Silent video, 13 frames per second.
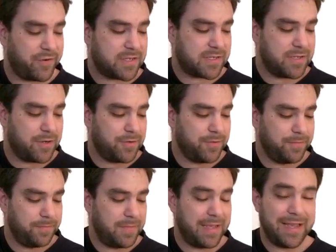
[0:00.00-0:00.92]
first
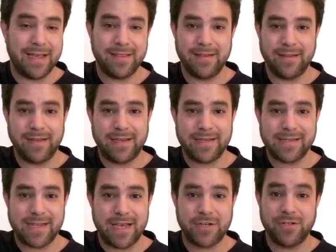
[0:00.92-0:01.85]
note, and the lick
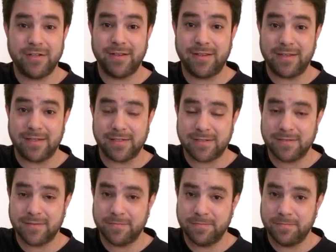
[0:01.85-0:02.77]
is actually this.